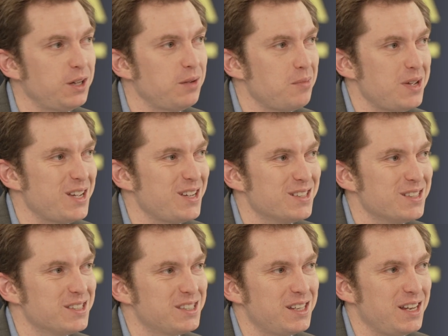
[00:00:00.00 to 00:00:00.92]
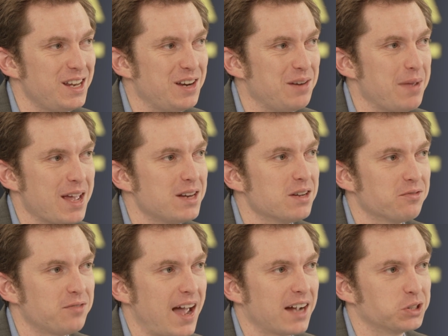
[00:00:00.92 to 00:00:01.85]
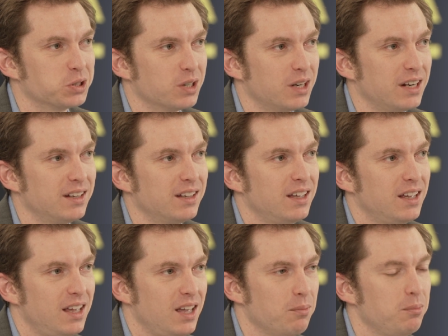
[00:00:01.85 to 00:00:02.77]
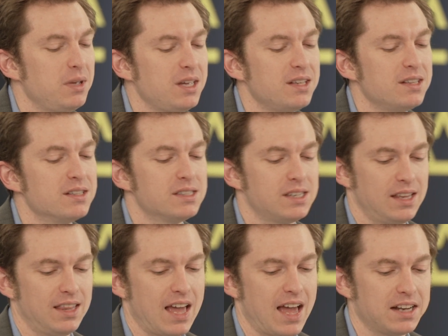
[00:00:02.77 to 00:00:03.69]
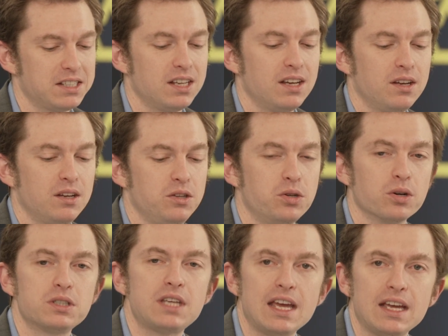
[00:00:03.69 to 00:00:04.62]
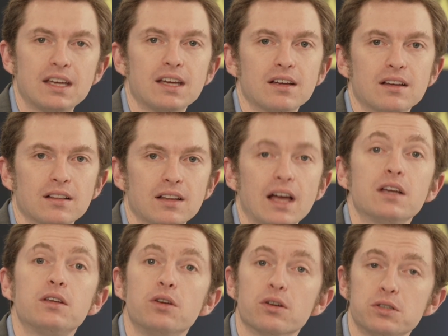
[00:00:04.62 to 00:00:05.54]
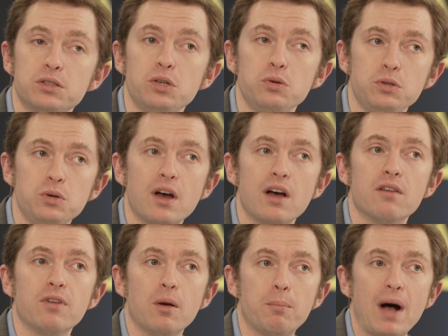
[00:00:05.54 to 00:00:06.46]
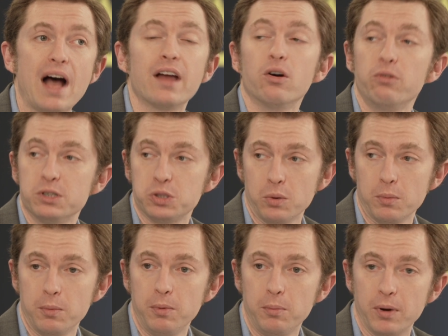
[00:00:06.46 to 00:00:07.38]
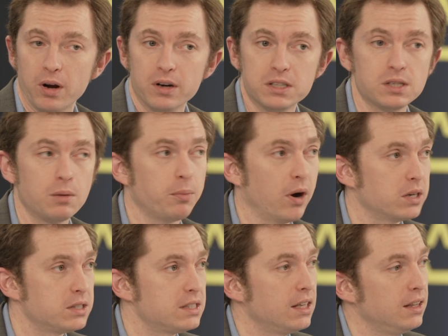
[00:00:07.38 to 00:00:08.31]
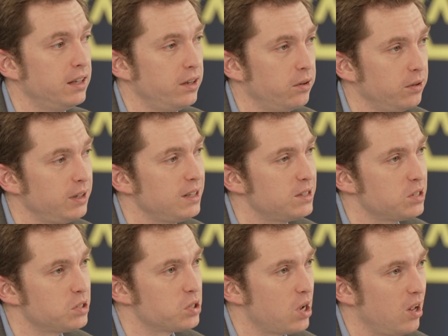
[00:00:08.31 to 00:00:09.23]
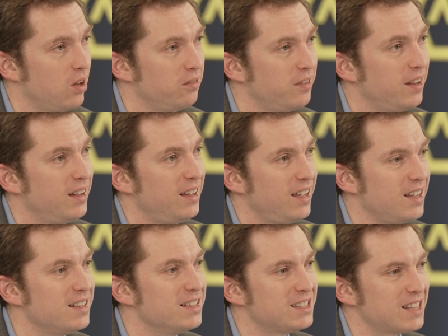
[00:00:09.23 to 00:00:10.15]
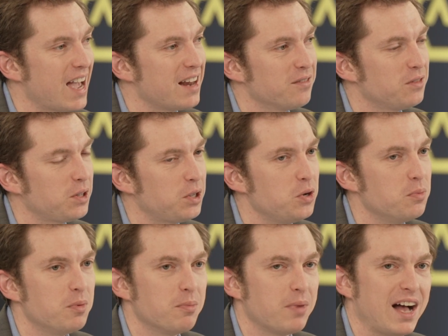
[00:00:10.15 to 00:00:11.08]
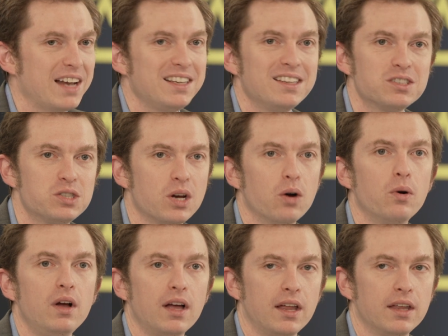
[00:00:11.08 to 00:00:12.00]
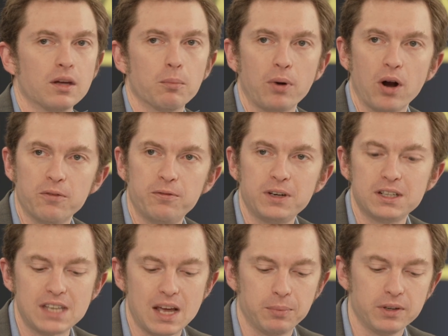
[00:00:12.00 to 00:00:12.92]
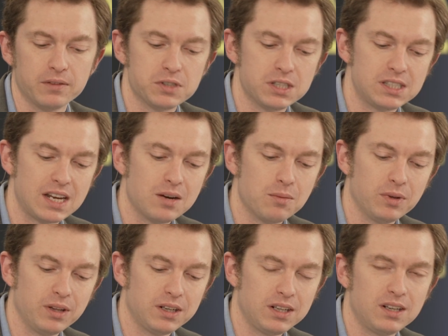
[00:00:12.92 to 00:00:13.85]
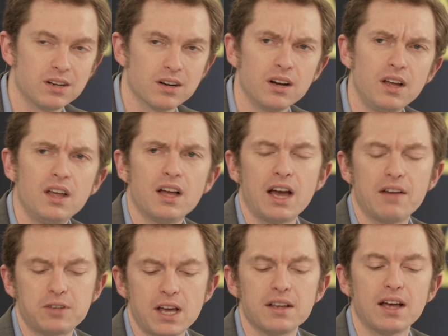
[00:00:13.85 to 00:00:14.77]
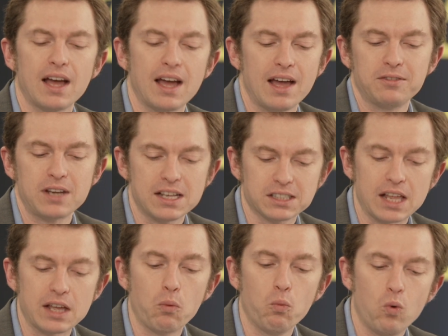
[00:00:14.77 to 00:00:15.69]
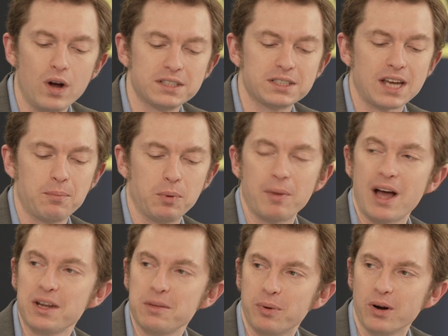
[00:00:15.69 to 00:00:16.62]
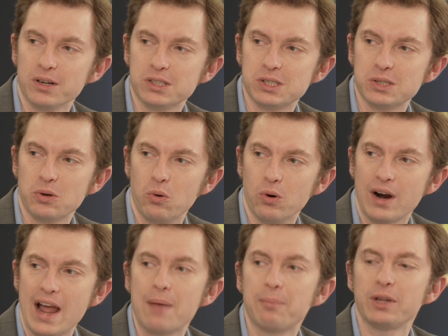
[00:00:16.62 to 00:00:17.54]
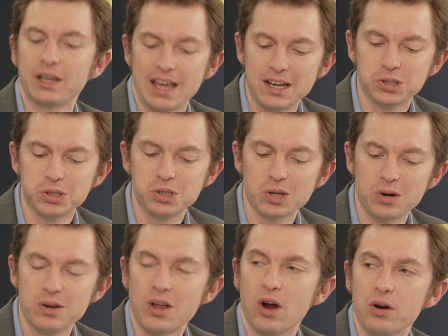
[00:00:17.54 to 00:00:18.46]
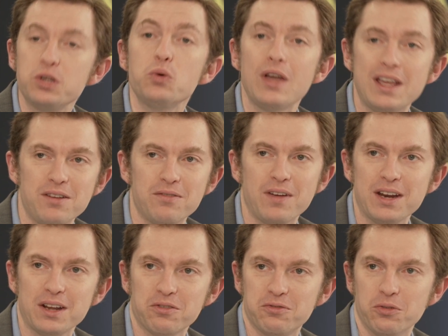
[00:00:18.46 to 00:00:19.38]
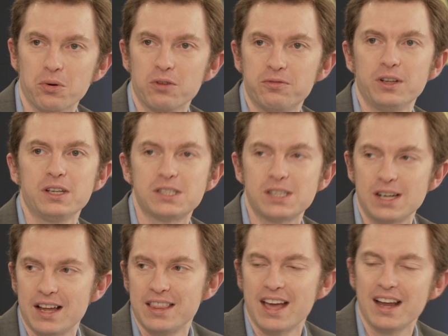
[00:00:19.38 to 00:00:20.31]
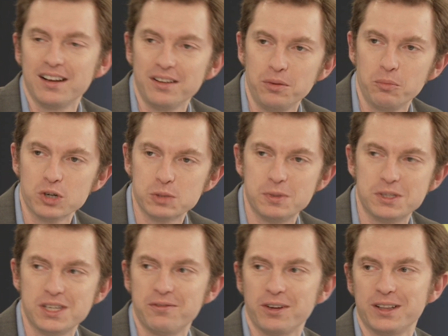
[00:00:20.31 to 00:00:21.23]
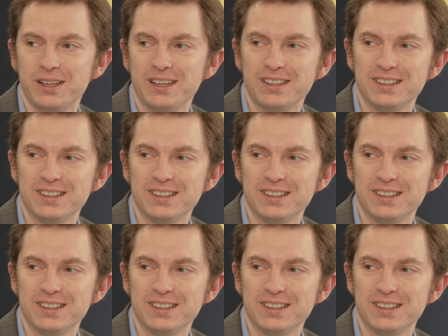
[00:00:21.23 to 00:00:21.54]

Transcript: means in manufacturing, it means that you're taking, like, you have bioresorbable parts that literally dissolve inside of the human body. So I think a perfect example of sustainability here. I have to ask, like, what type of body parts or applications are you innovating for? Fill us in on that a little more specifically.